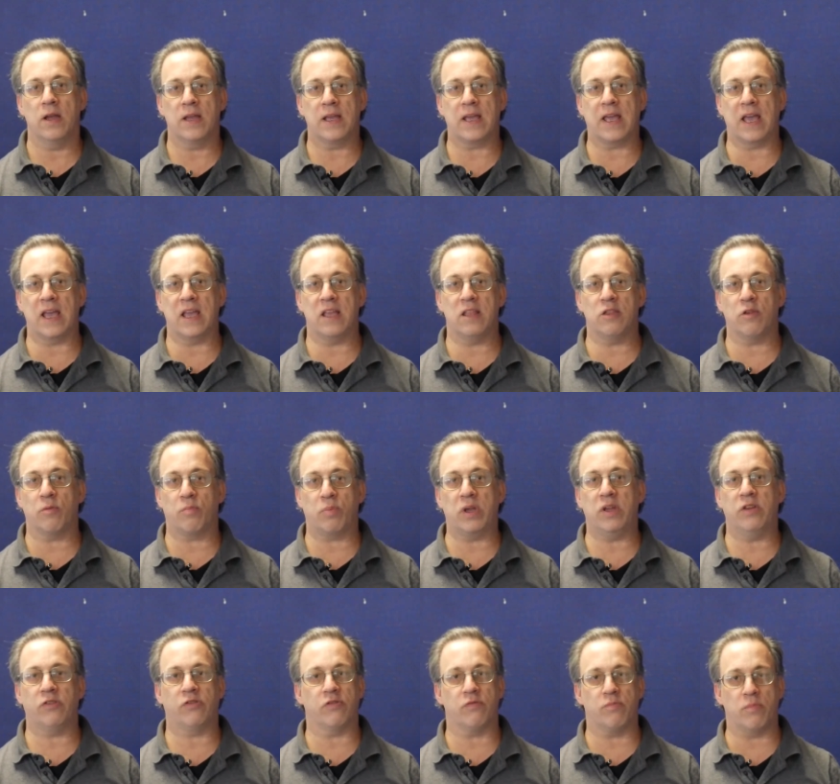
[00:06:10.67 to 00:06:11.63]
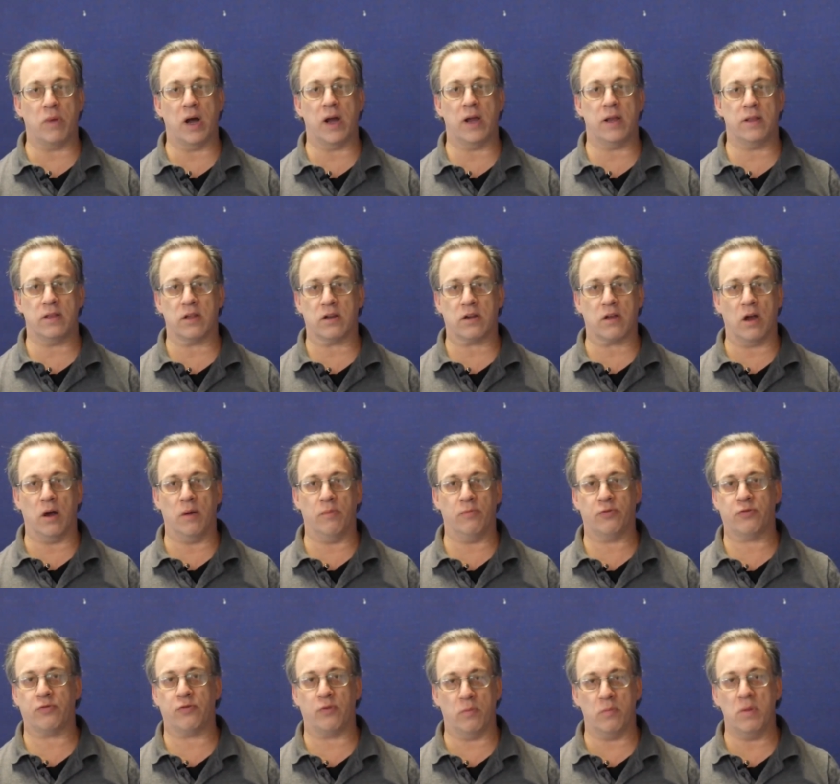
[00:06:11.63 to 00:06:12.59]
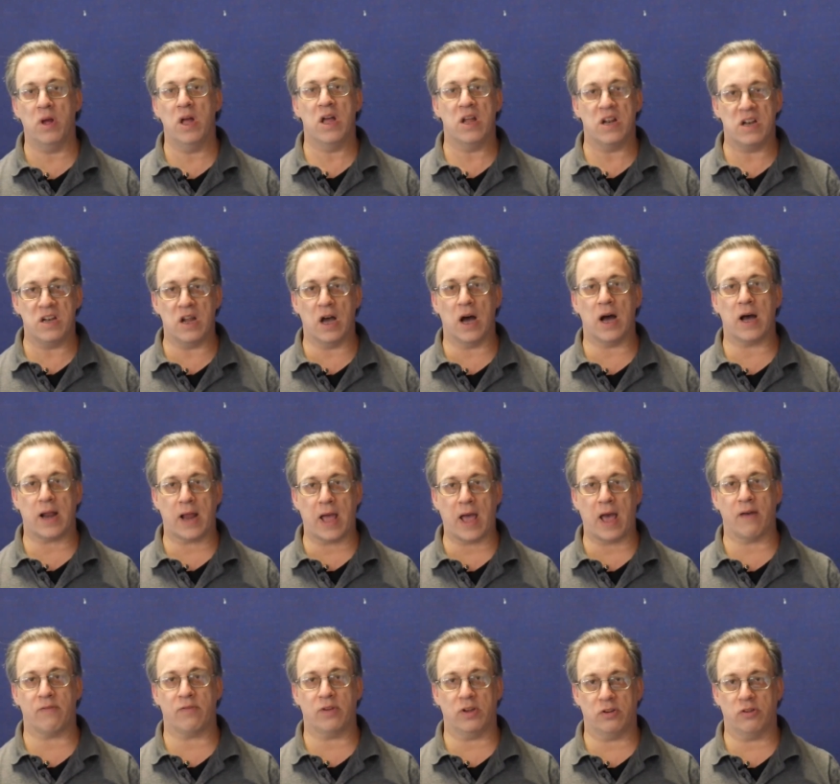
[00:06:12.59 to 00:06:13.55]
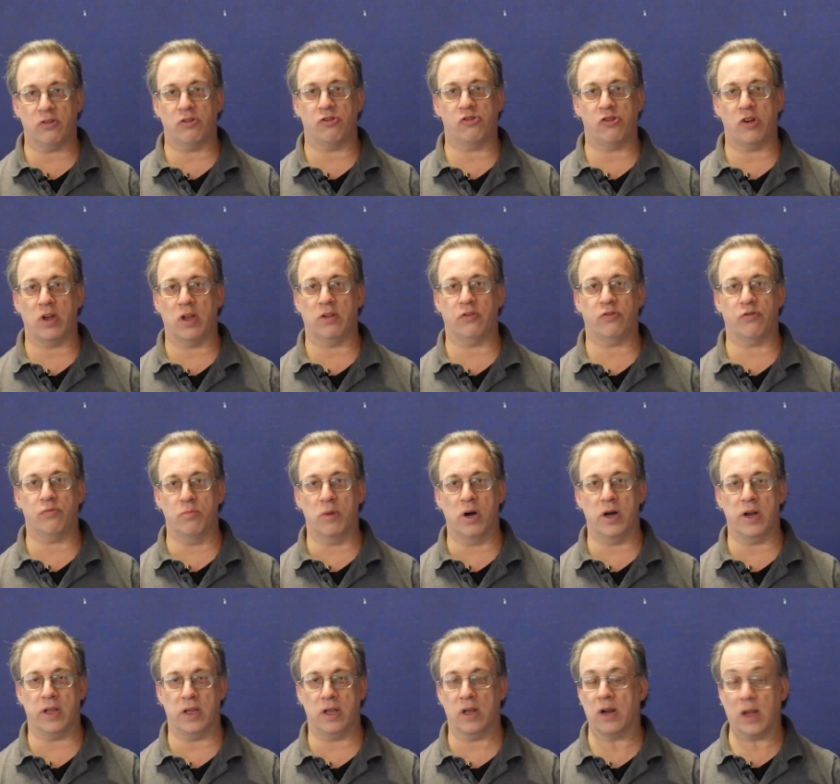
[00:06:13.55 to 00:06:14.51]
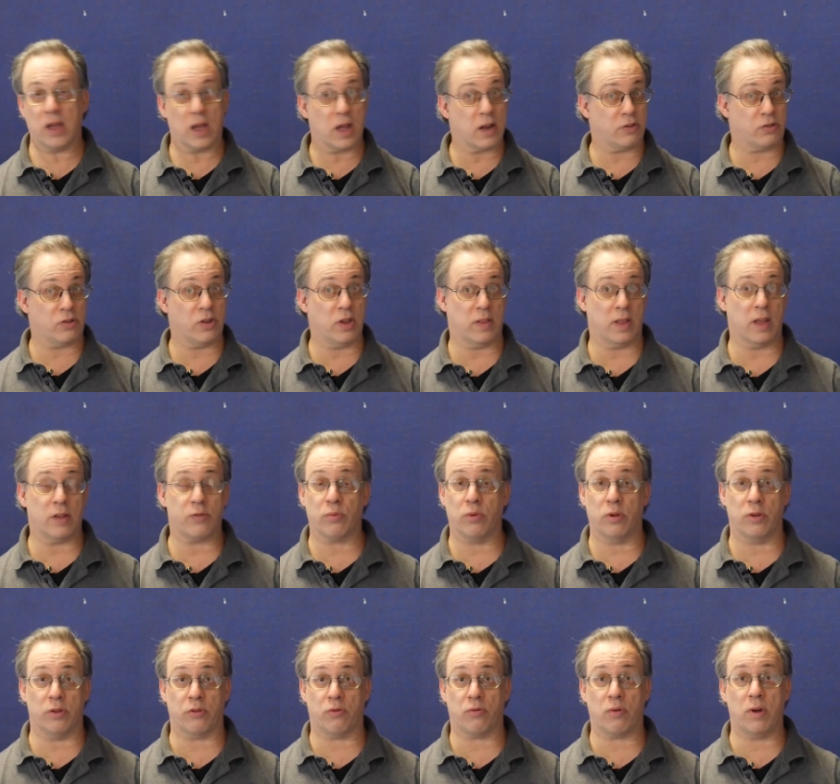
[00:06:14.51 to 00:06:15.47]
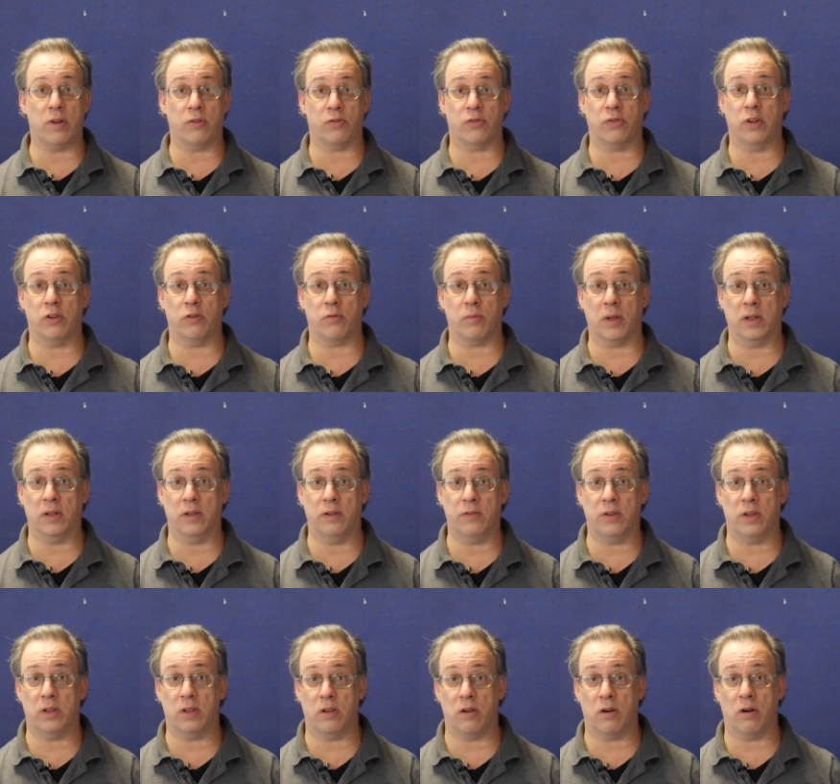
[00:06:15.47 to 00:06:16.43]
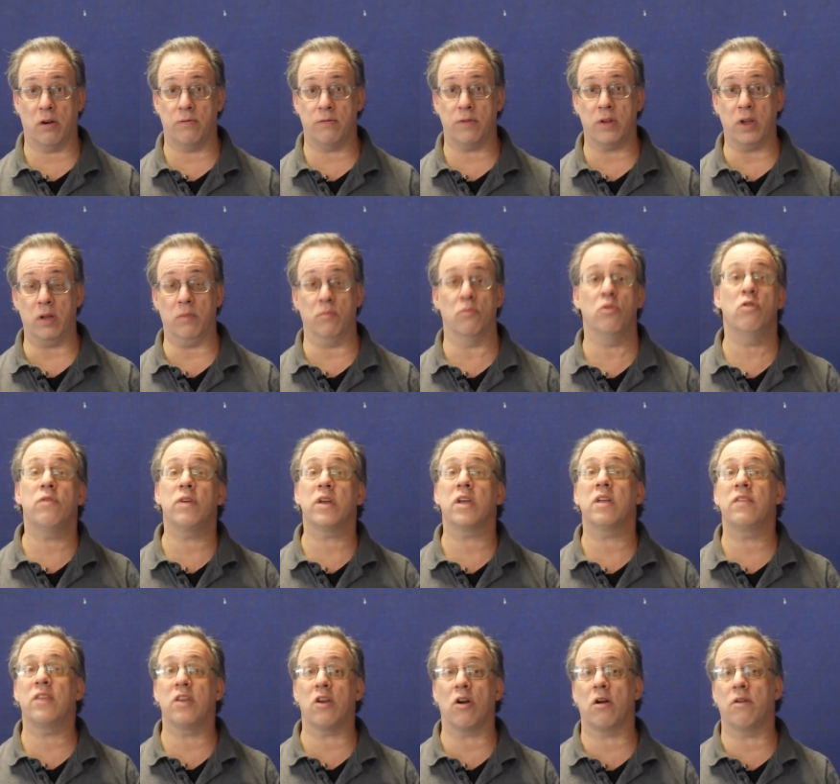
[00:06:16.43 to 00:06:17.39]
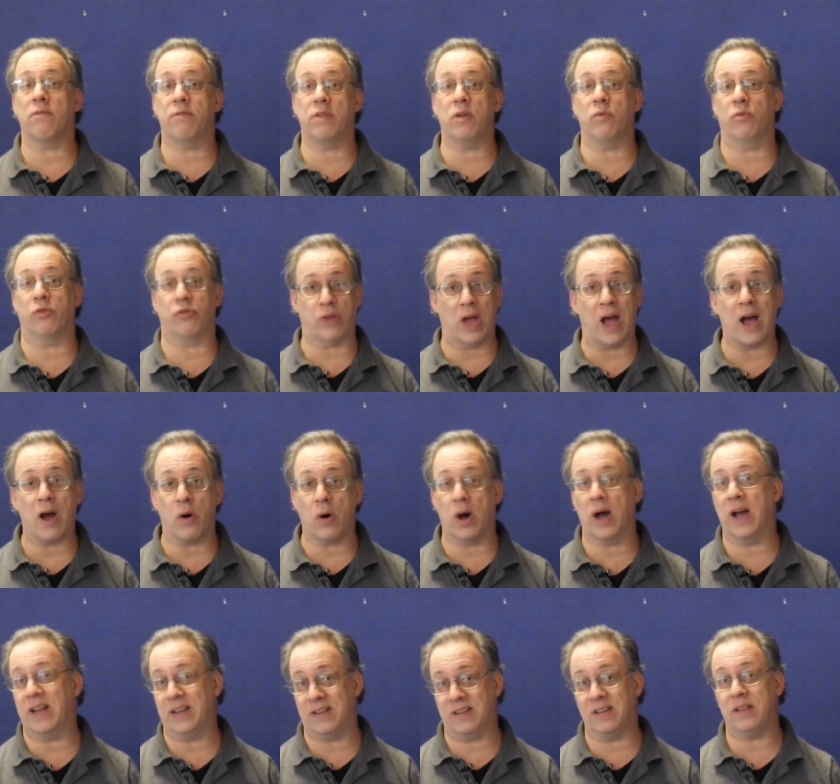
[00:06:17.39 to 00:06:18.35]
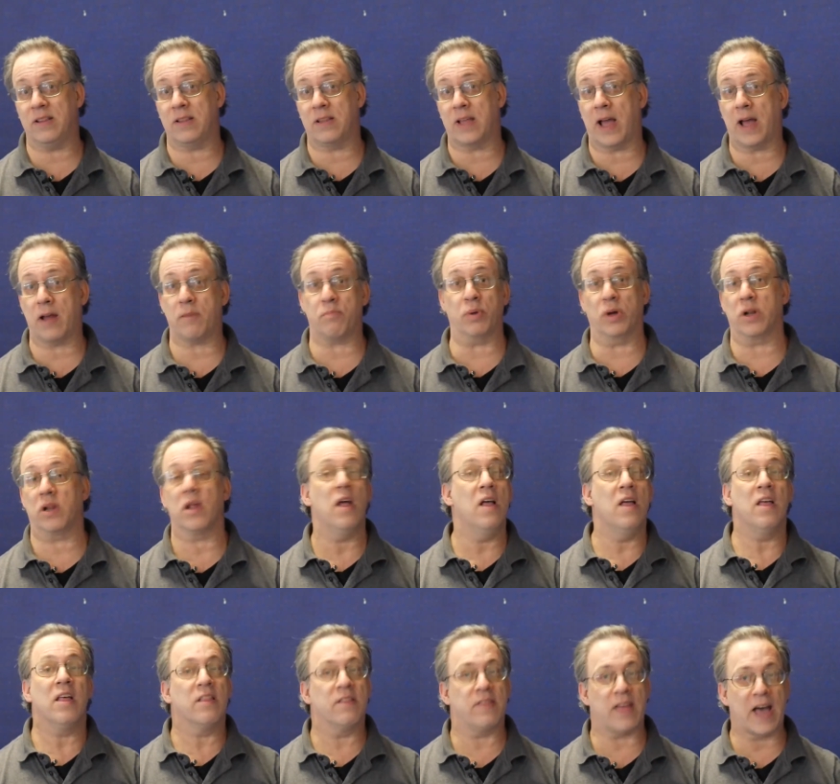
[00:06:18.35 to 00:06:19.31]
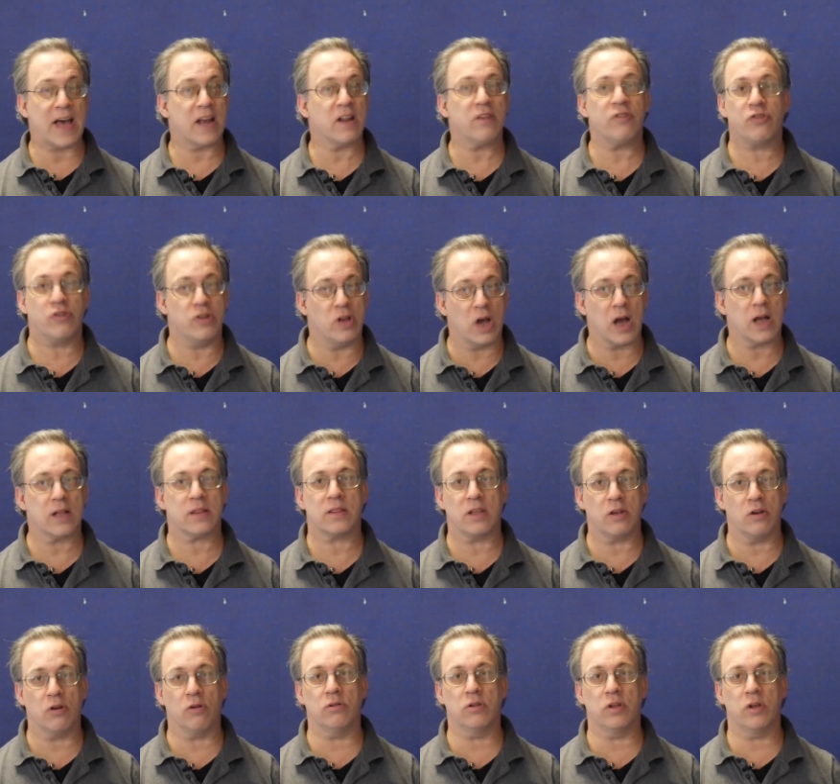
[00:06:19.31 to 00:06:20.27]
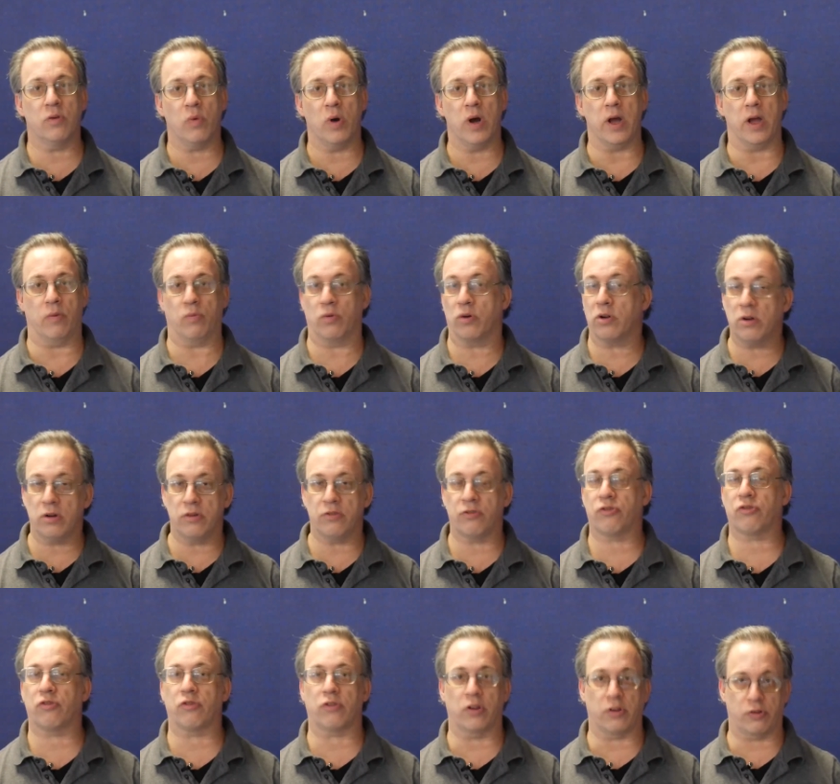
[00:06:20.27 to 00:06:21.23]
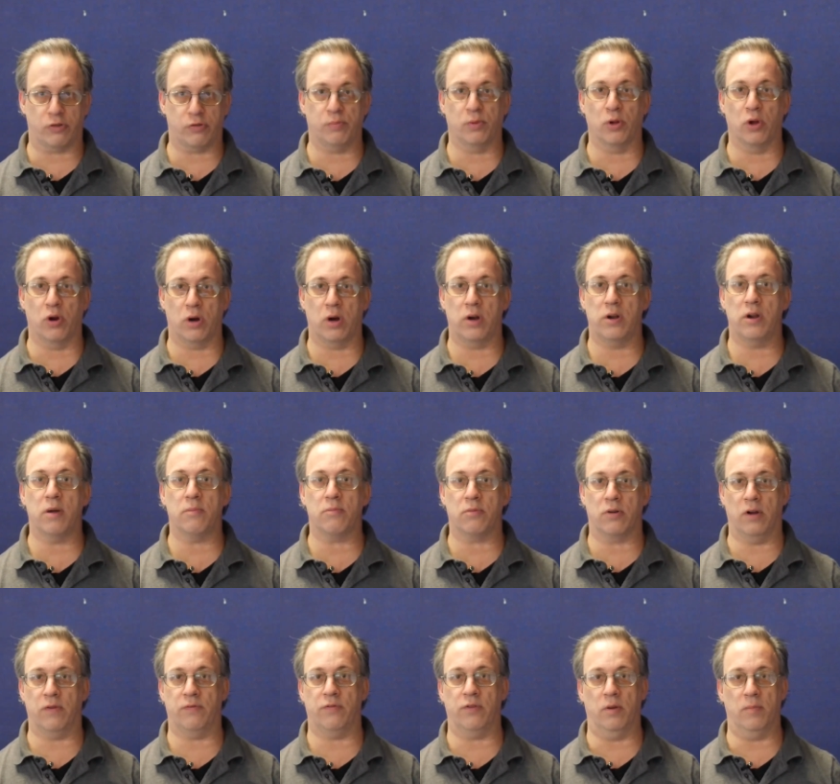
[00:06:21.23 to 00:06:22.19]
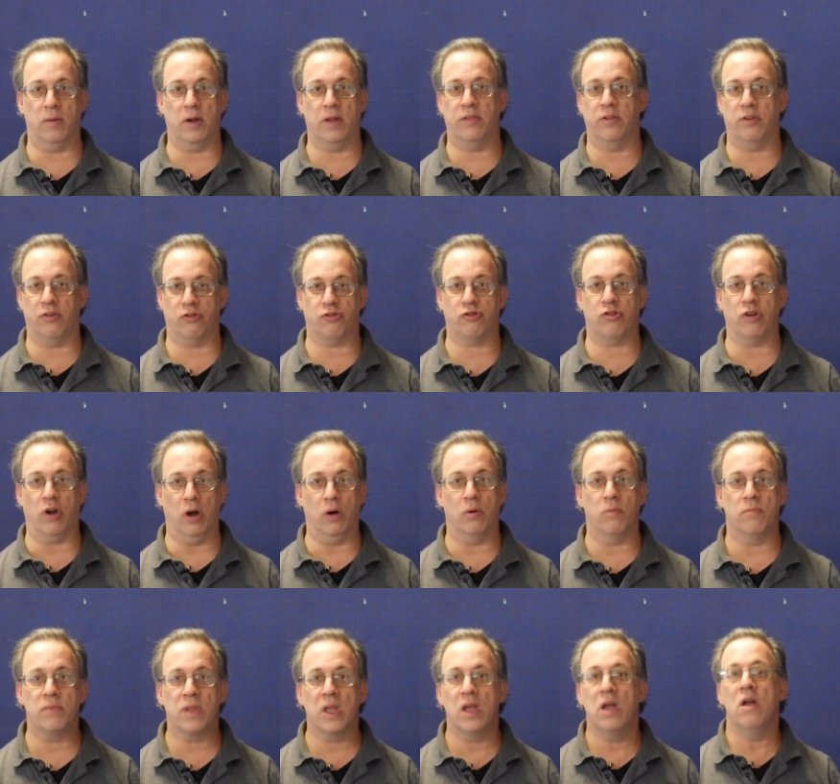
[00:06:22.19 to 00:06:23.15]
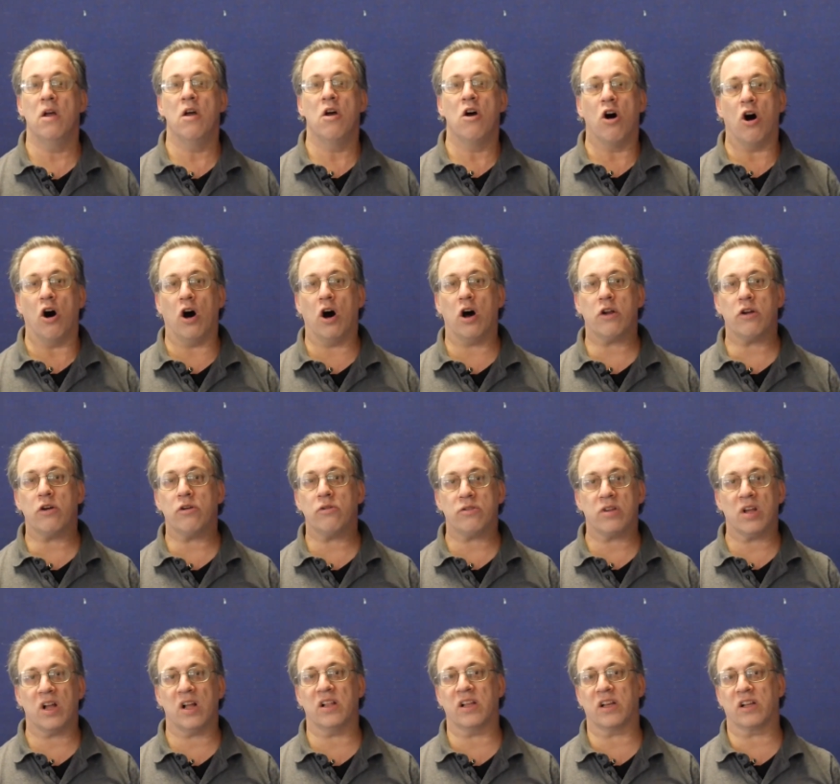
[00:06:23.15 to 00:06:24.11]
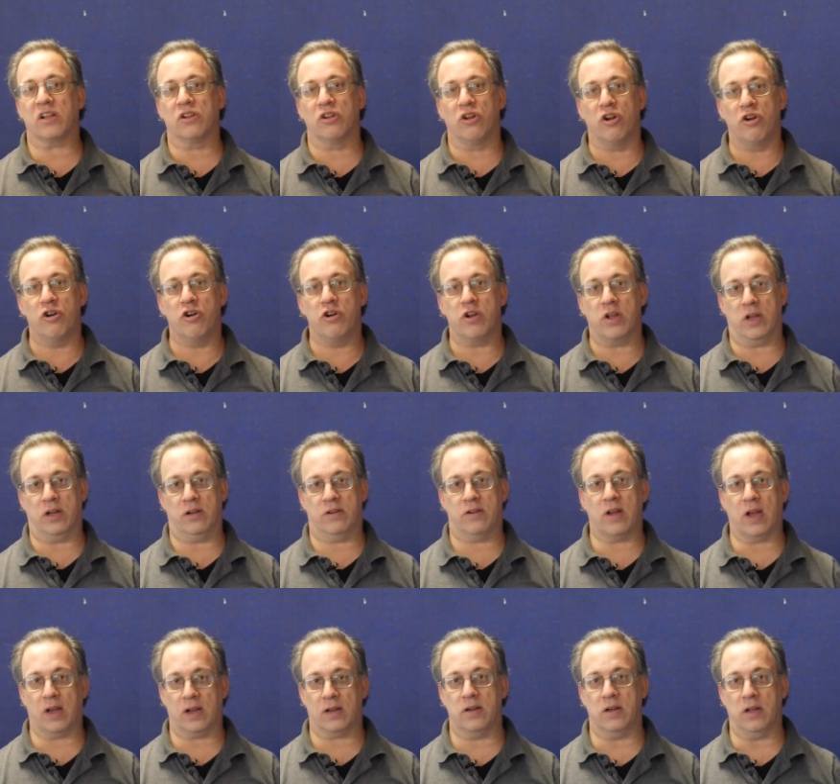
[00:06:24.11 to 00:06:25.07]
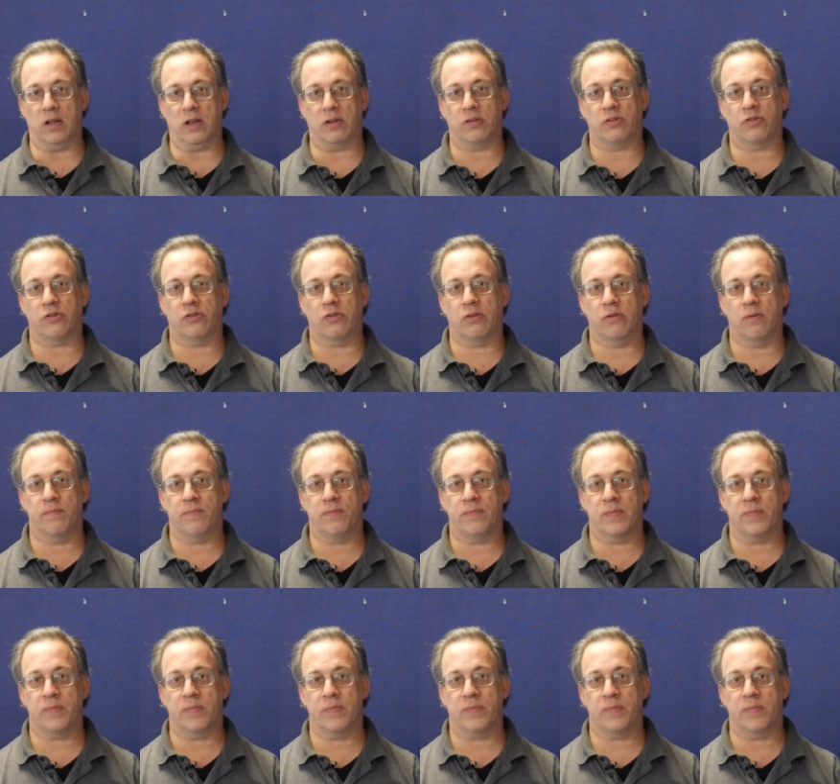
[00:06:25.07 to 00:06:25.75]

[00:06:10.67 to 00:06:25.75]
gain the peace of mind that comes from not having to chase money. And I gotta say, that's one of the greatest things about living in the RV. Moving in the RV was how I did that, but that is not the only way. We're gonna just explore a number of them on this show. Autotelic learning techniques.